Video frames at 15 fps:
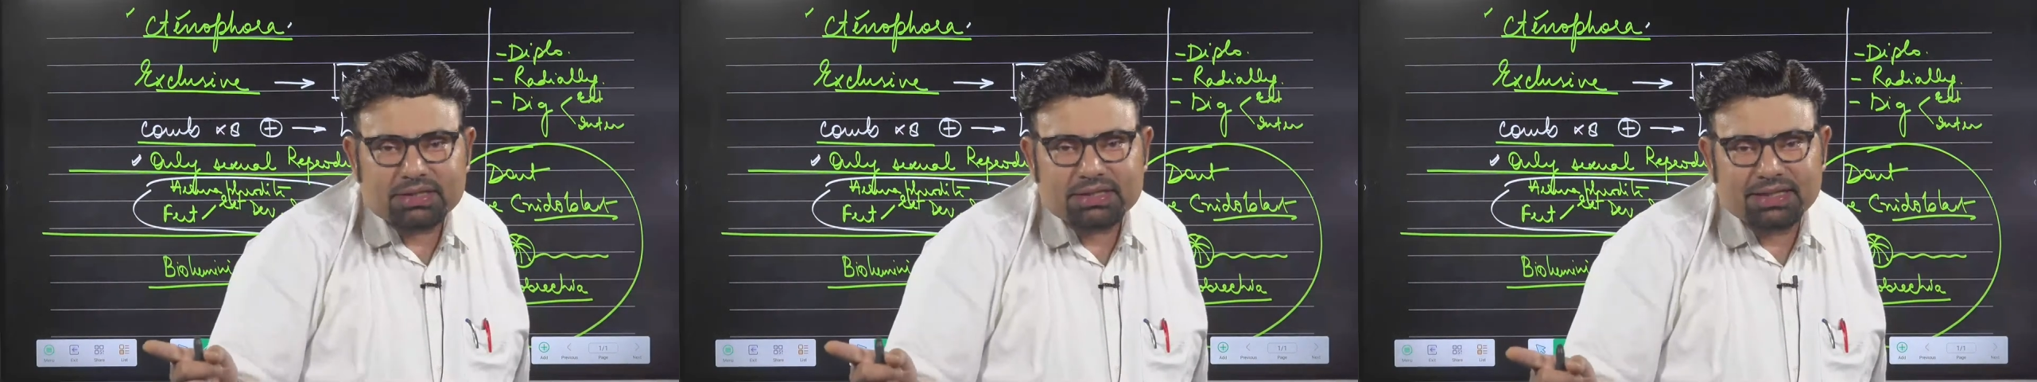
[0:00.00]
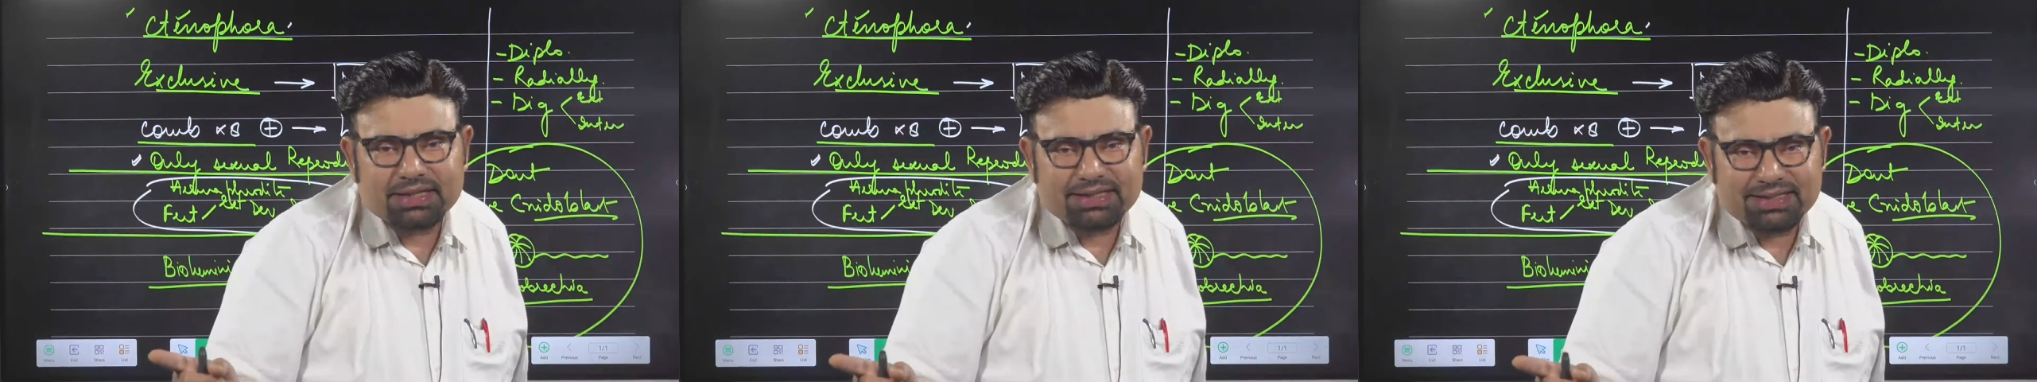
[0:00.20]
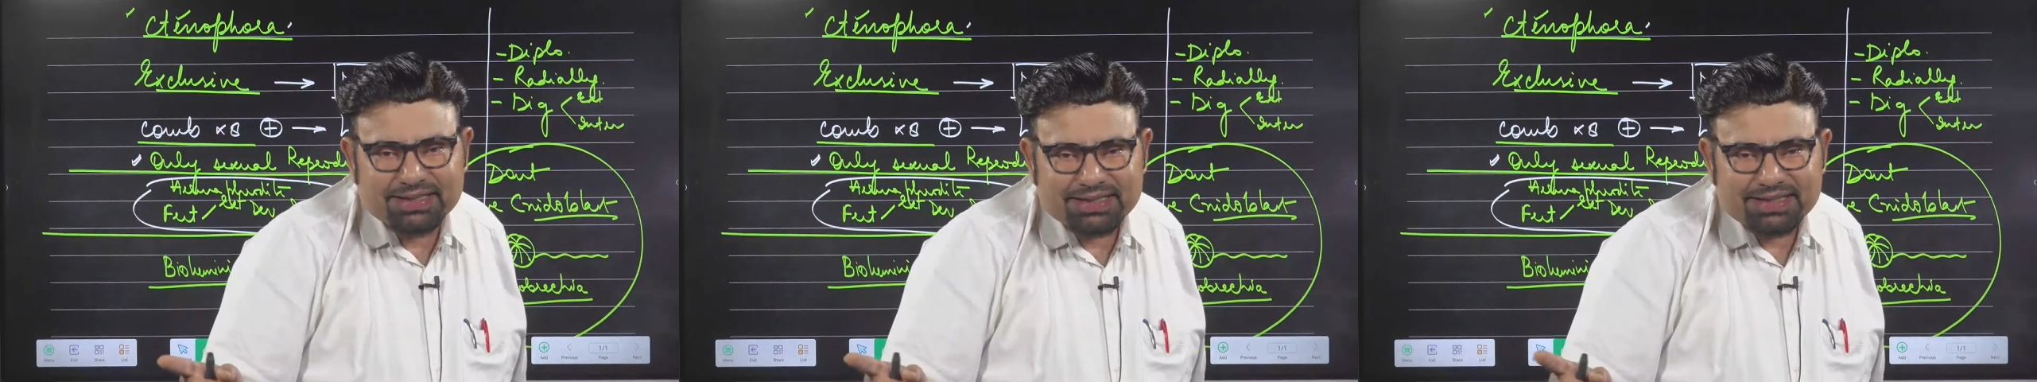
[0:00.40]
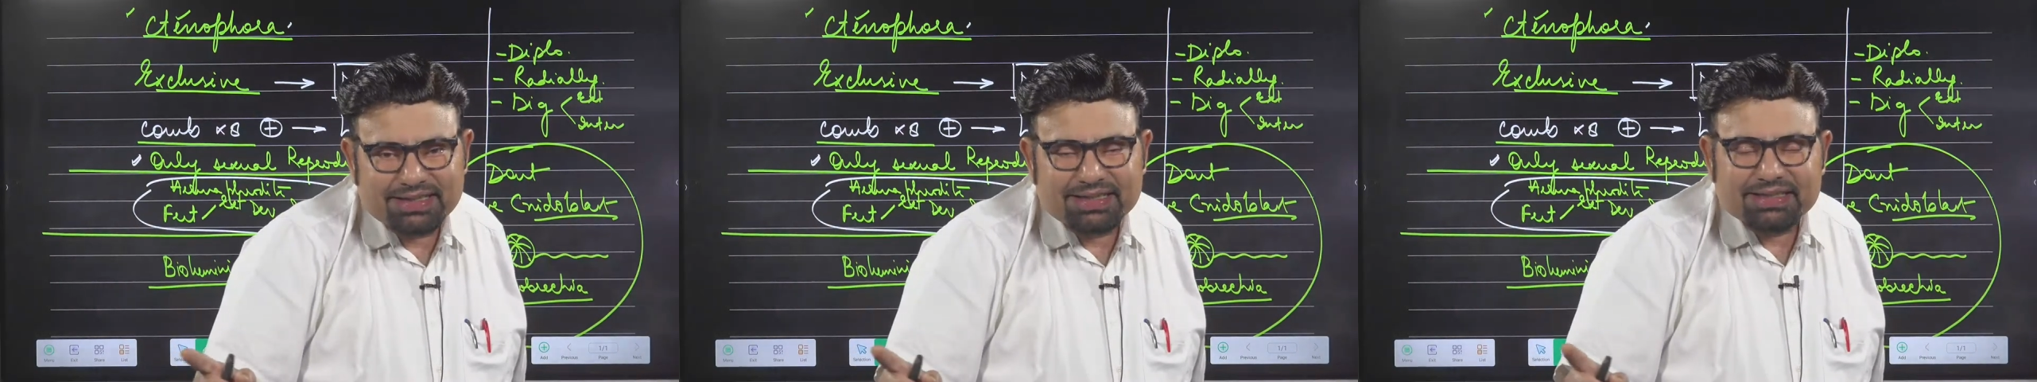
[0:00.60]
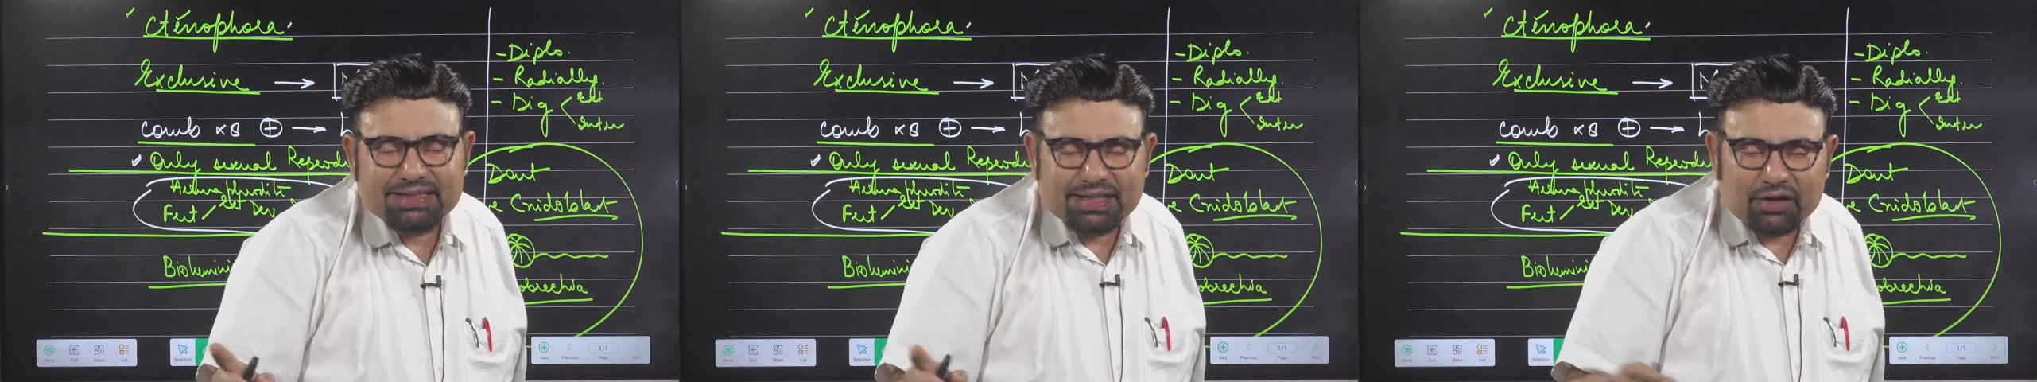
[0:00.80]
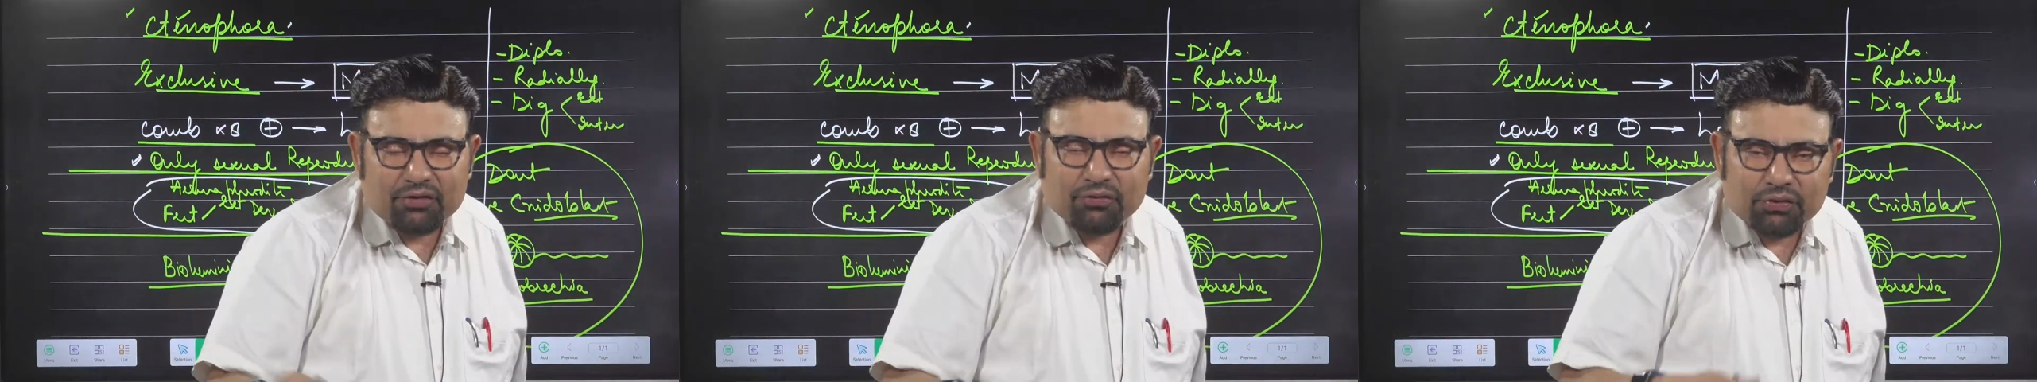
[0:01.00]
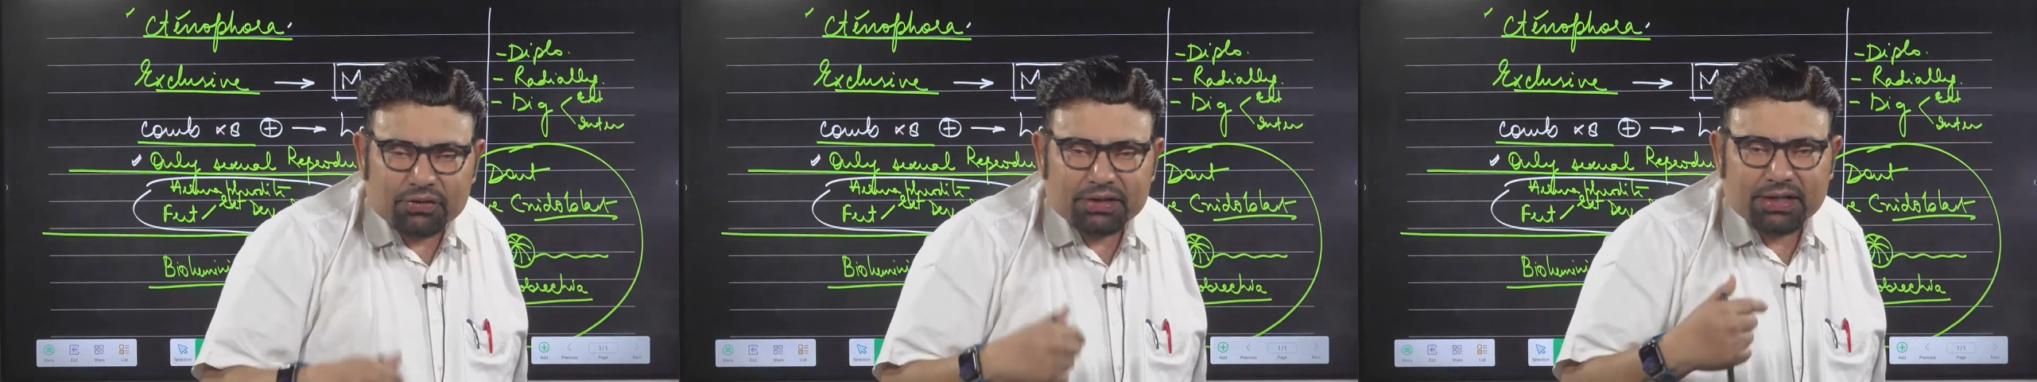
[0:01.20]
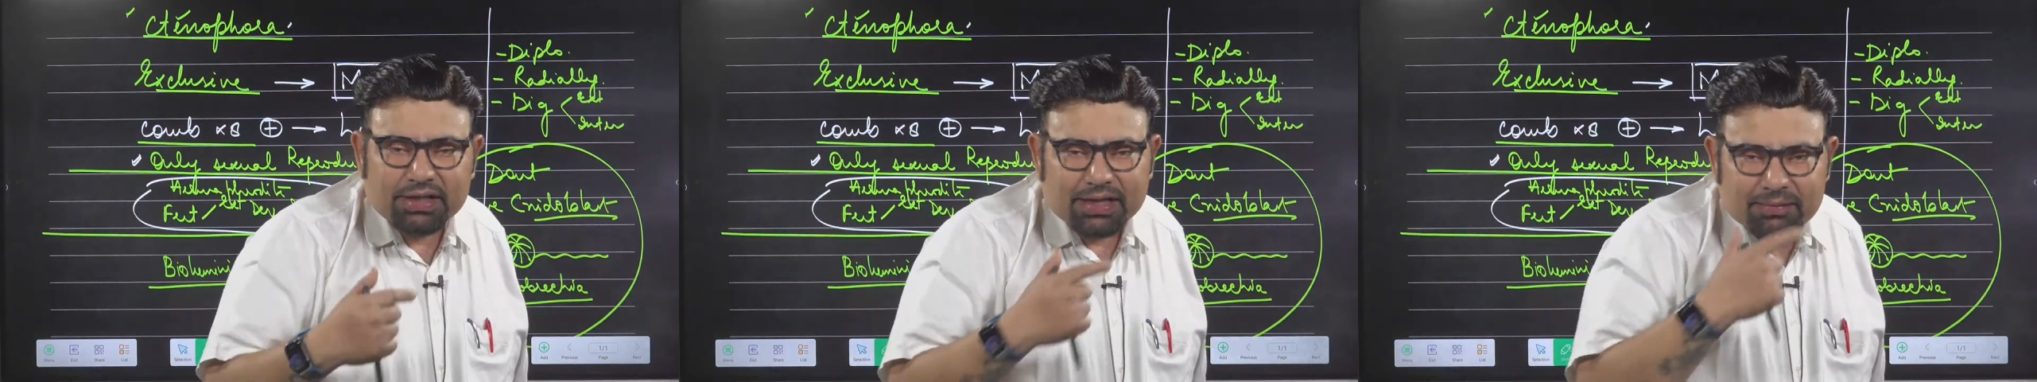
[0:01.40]
side. Therefore,
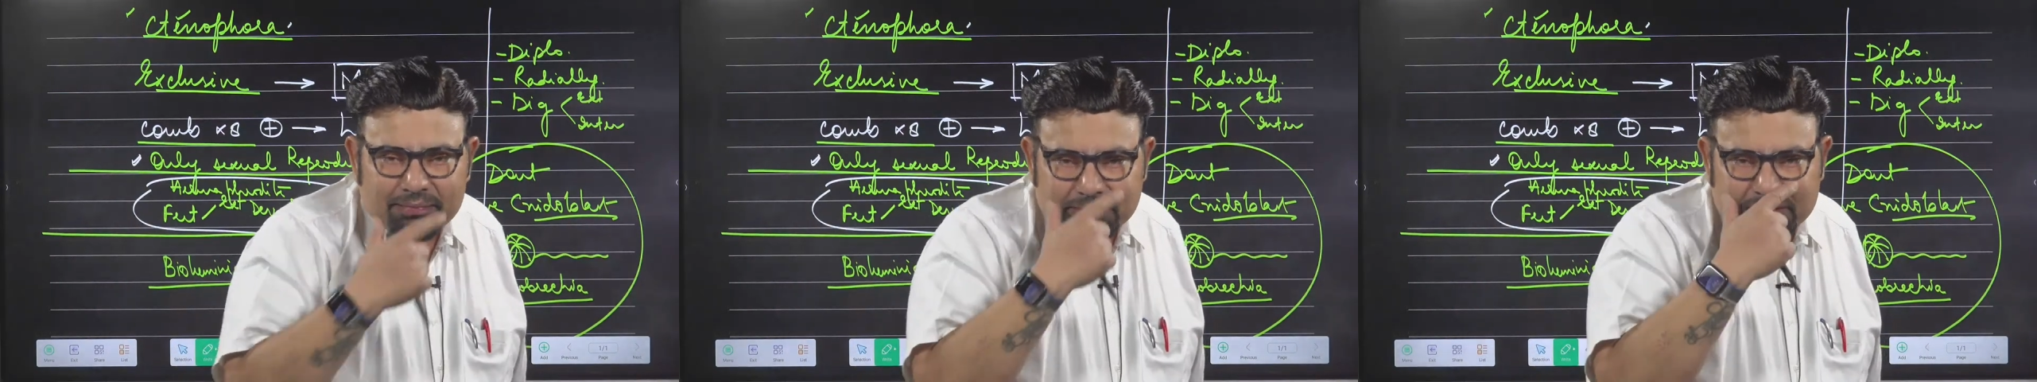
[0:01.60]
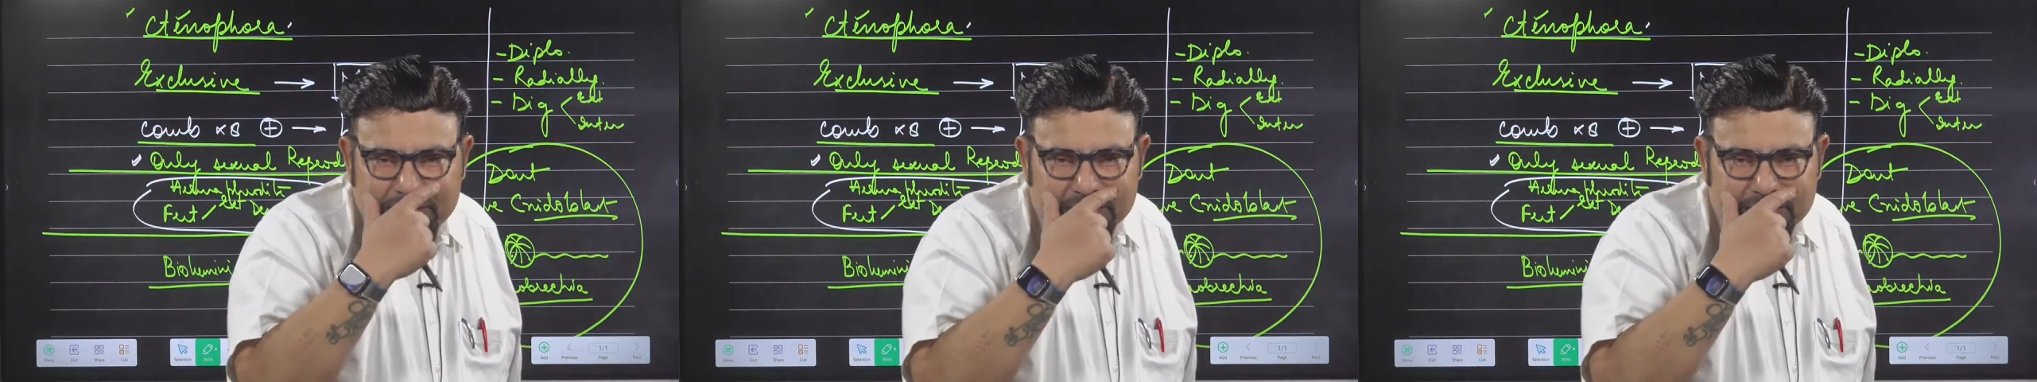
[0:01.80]
the name.